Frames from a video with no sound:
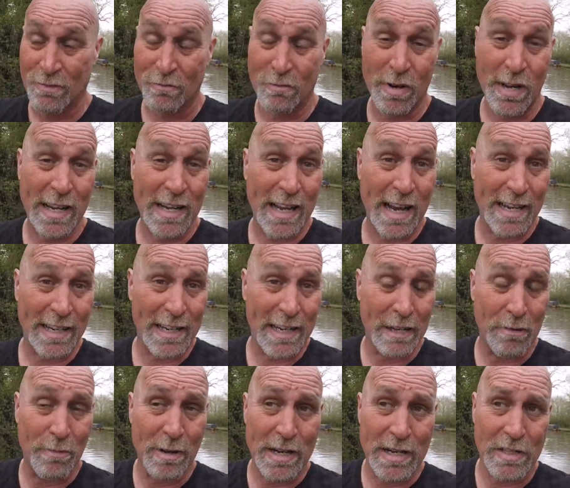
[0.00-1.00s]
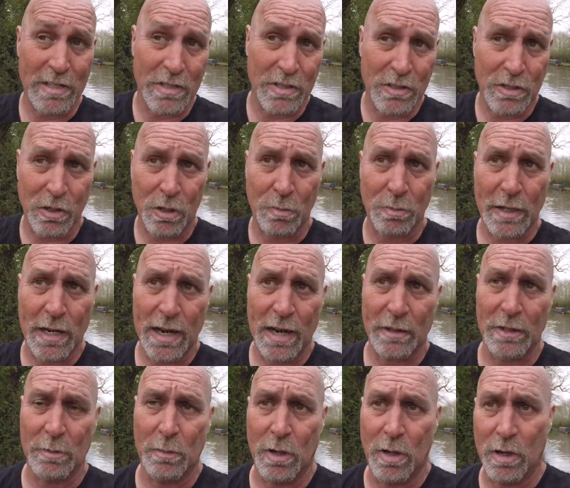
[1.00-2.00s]
really had any reason to come
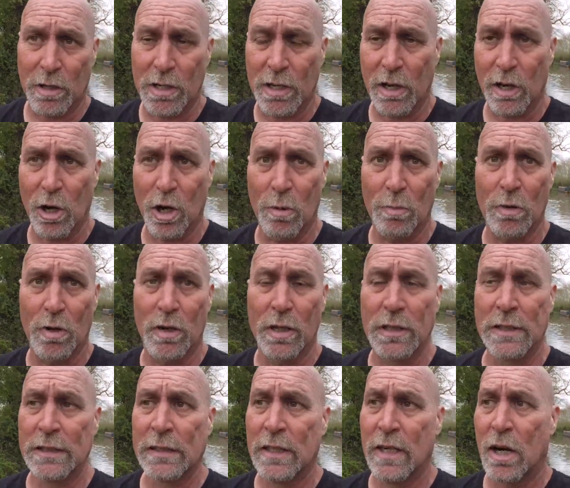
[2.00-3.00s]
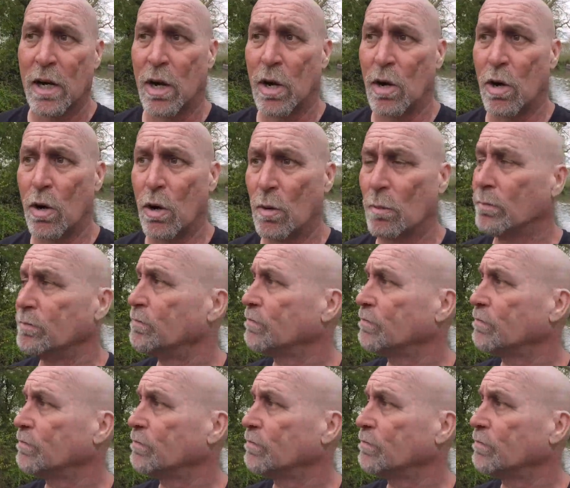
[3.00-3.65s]
down the Market Harbour Arm.